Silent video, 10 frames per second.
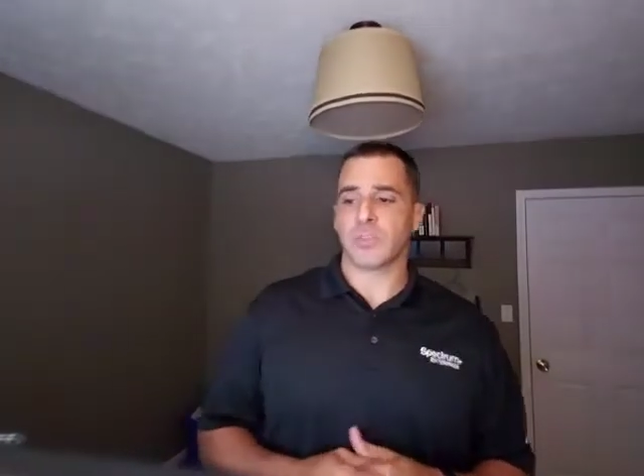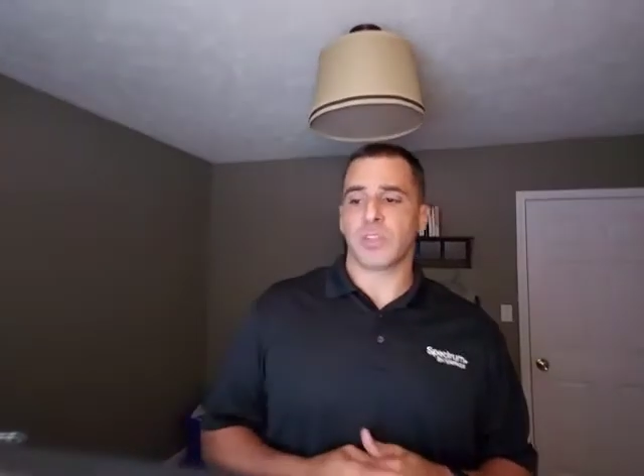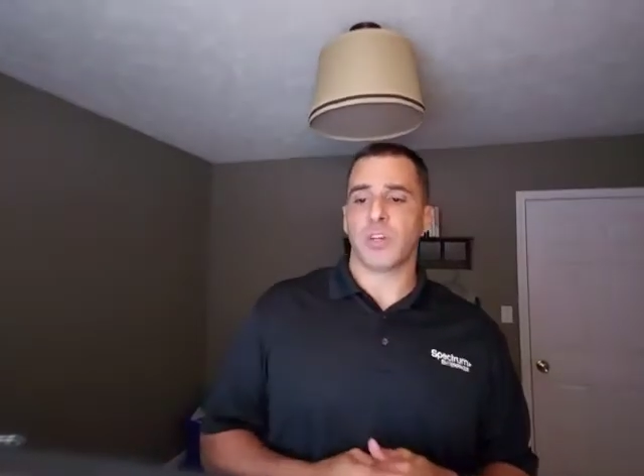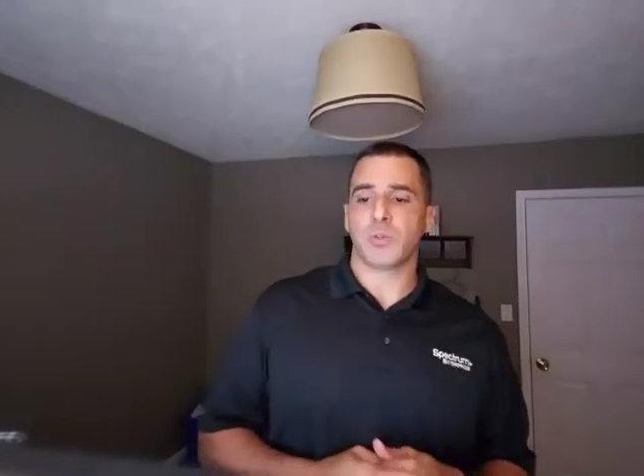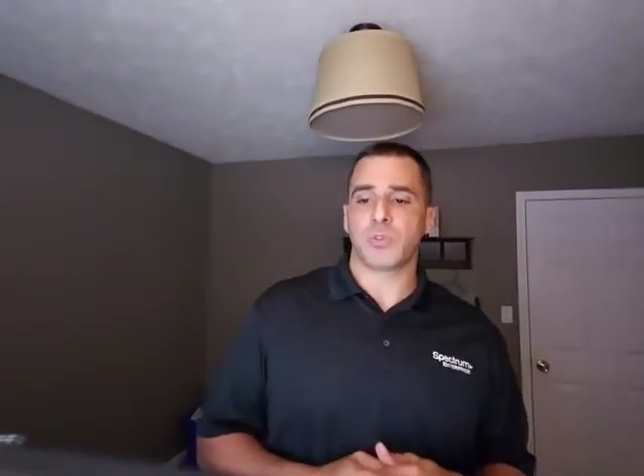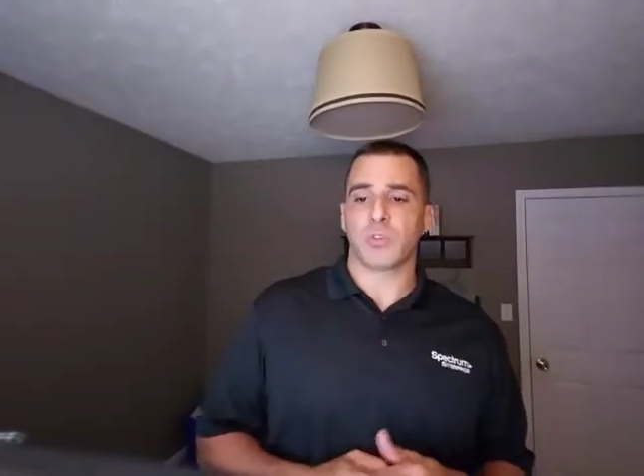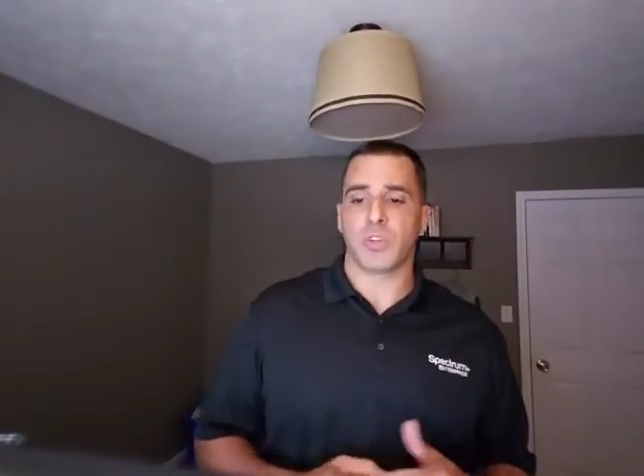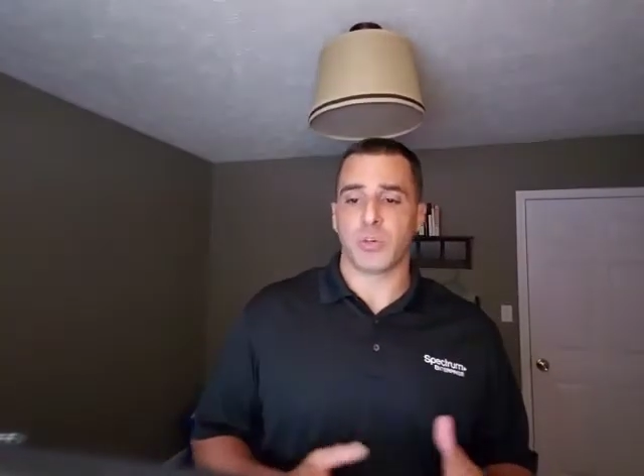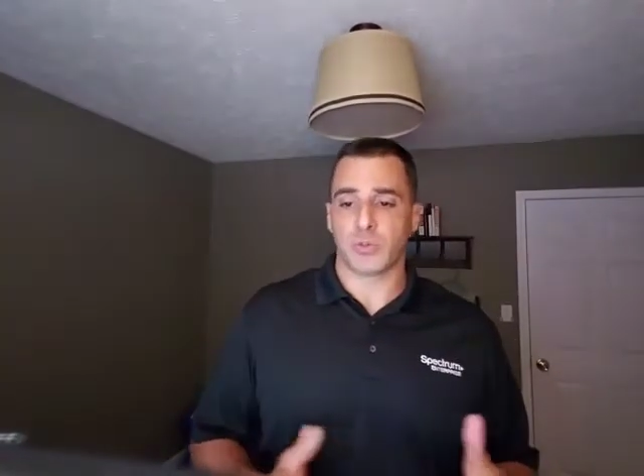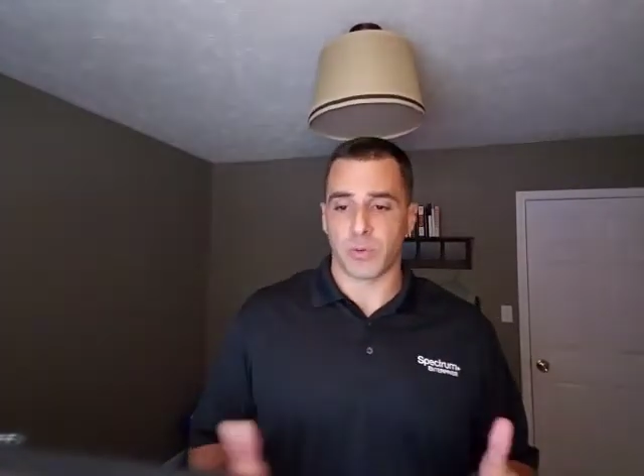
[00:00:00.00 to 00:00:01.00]
And
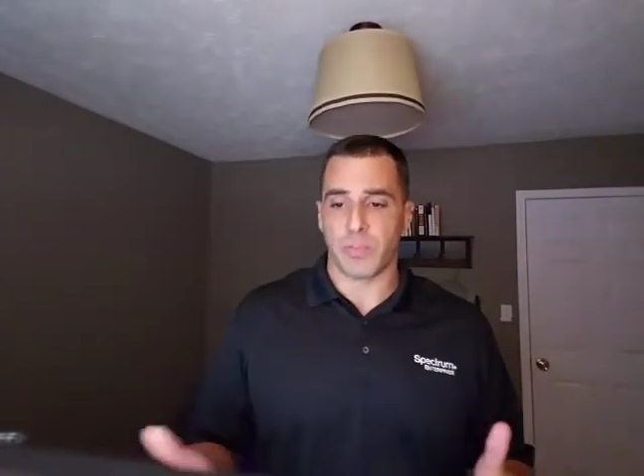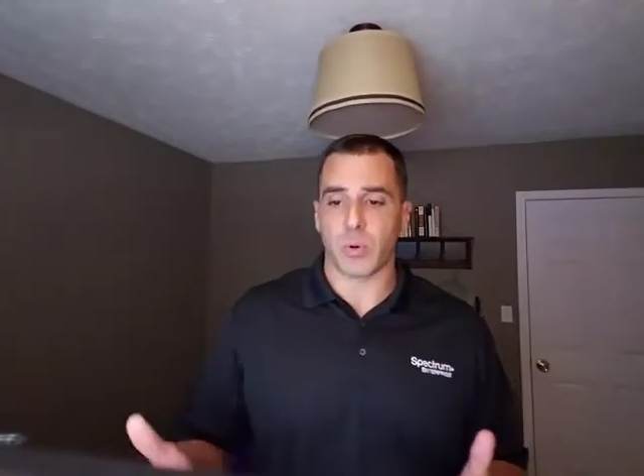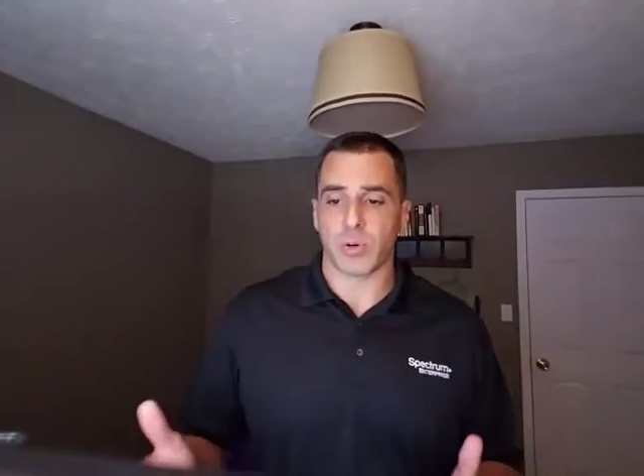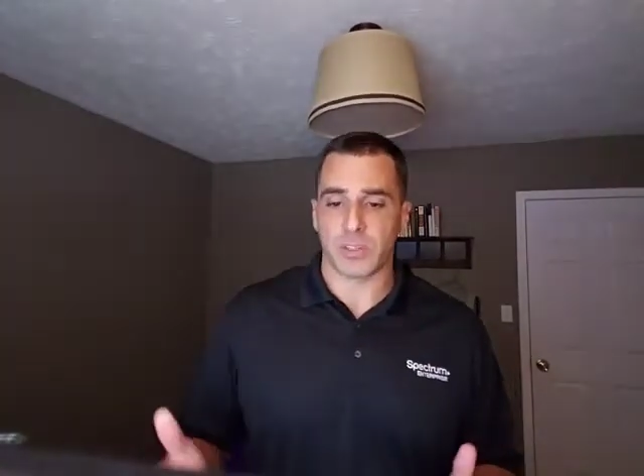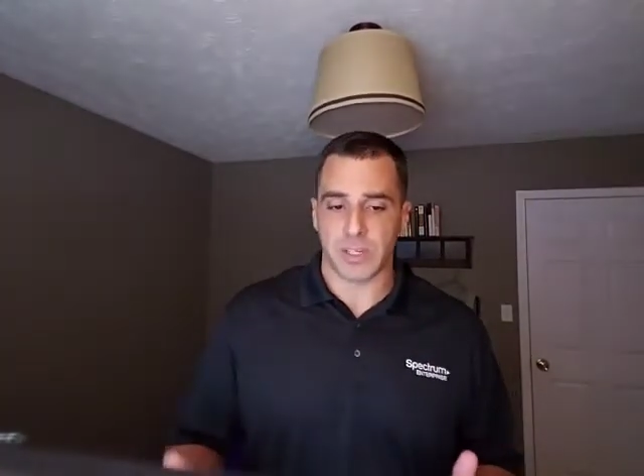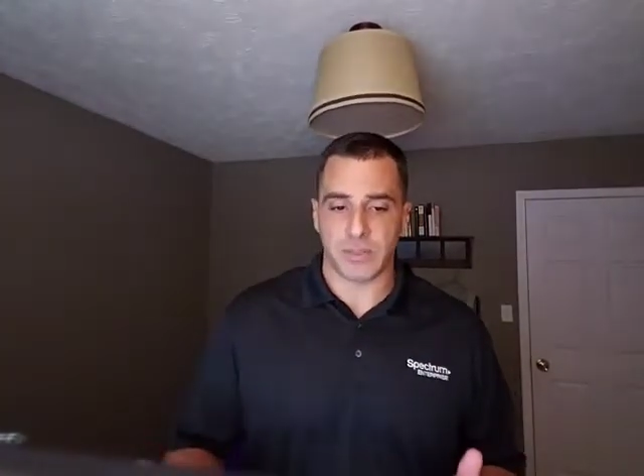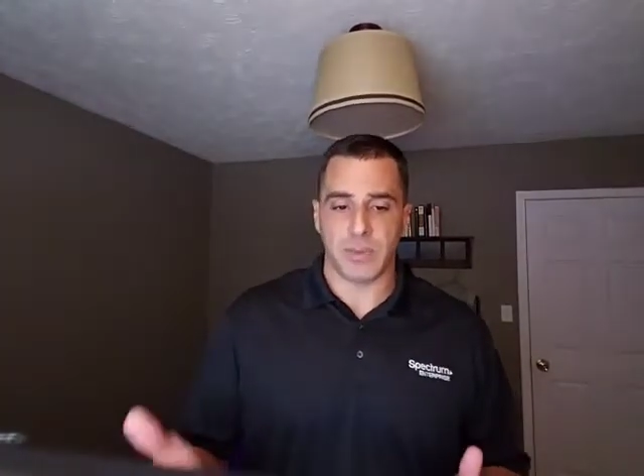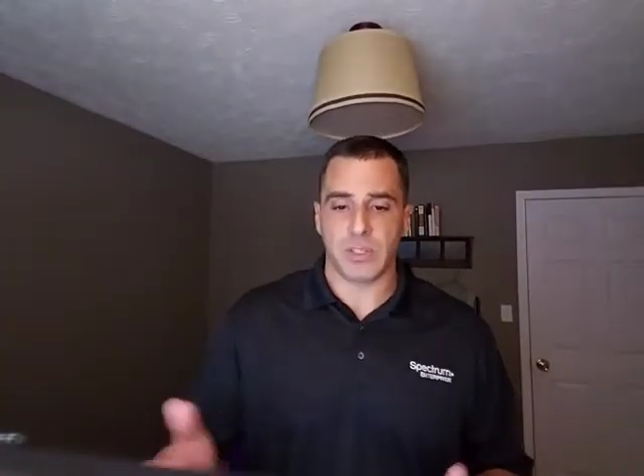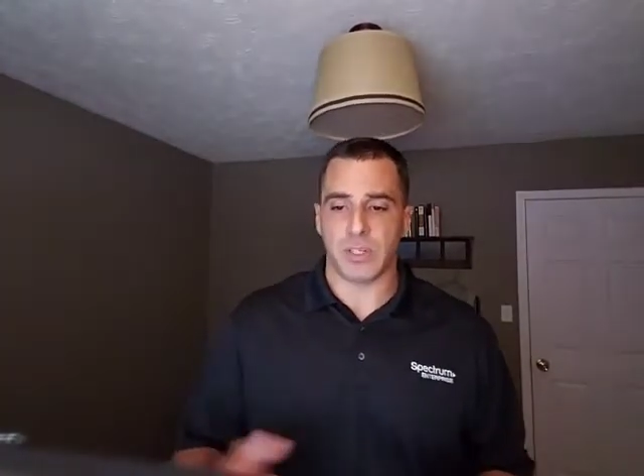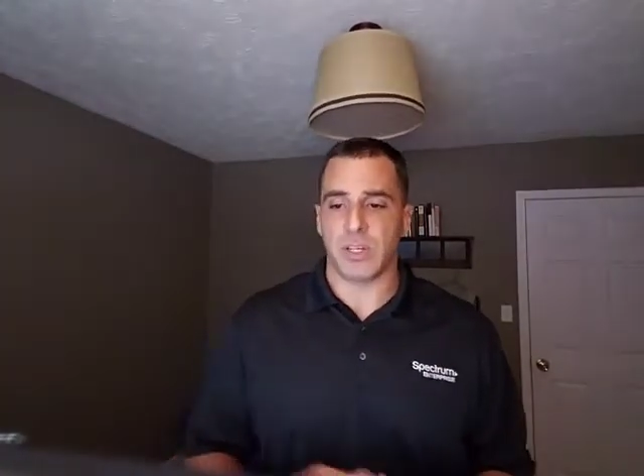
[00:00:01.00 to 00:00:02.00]
those reports, as
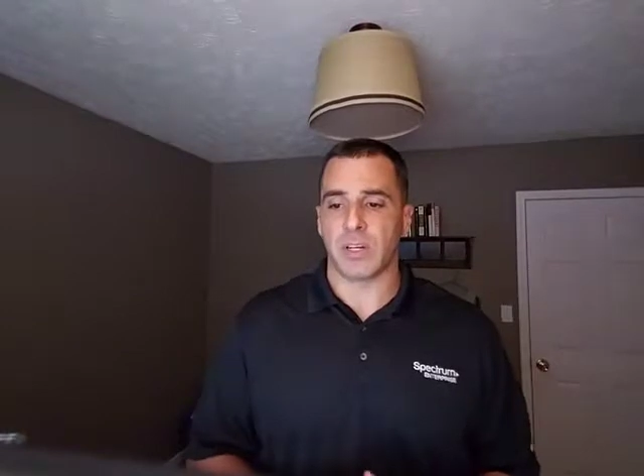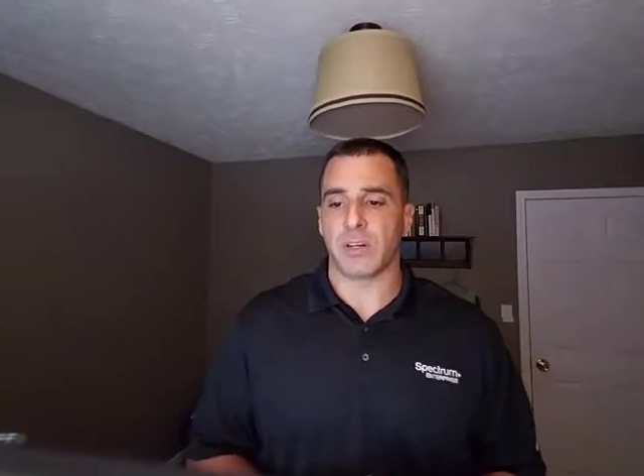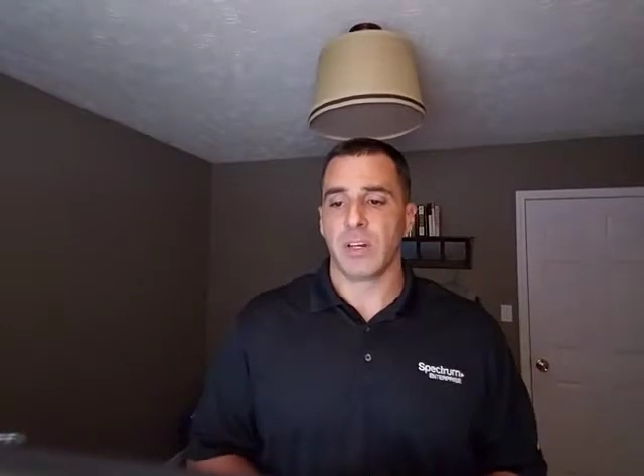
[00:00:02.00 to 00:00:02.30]
mentioned here,